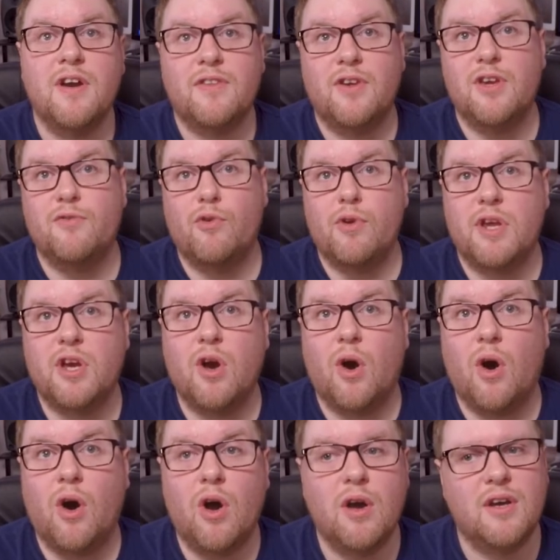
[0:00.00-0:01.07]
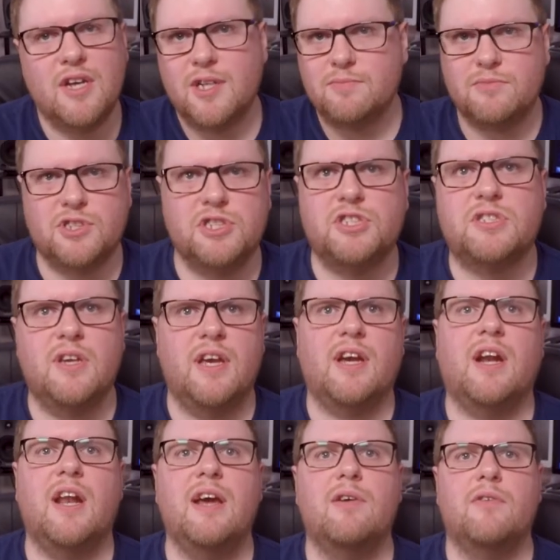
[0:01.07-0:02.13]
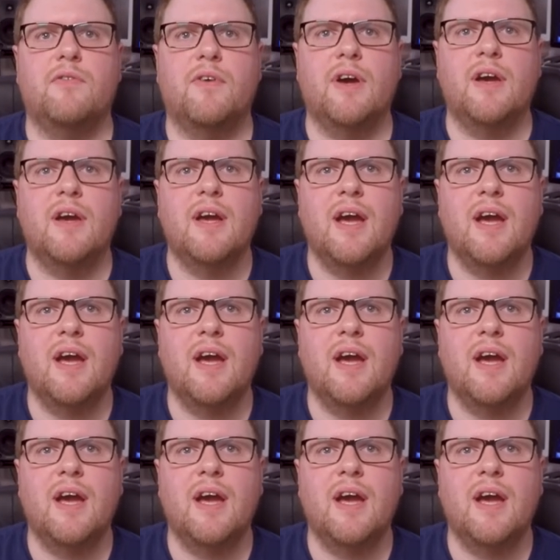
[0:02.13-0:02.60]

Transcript: that you've already got, just steer clear of it.